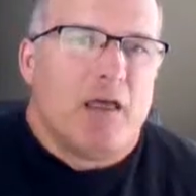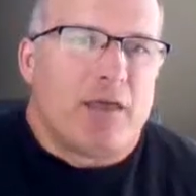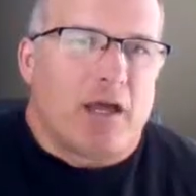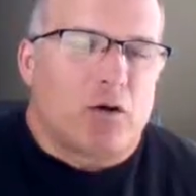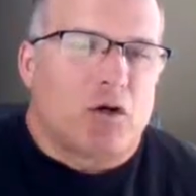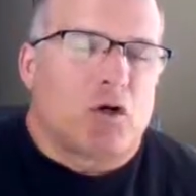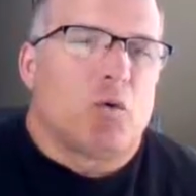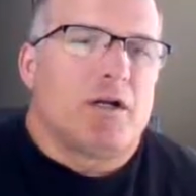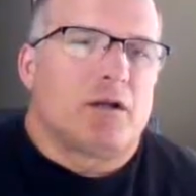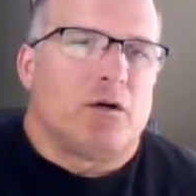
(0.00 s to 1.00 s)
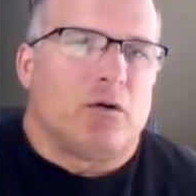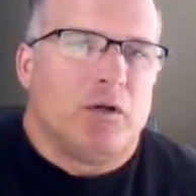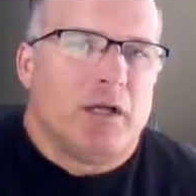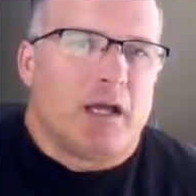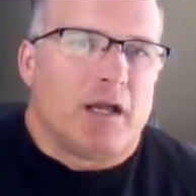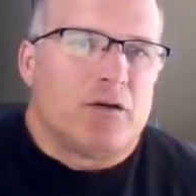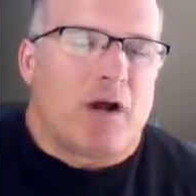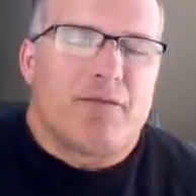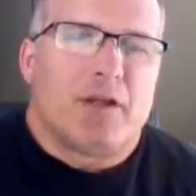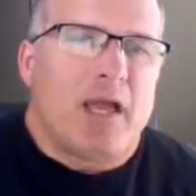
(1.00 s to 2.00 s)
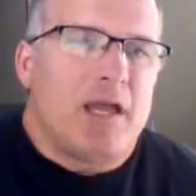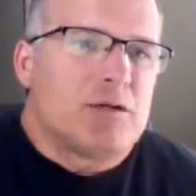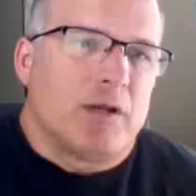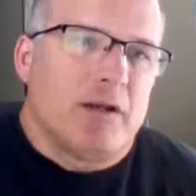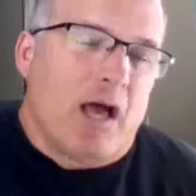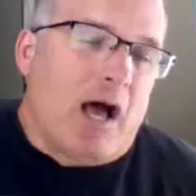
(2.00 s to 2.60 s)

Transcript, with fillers: that are critical and drive engagement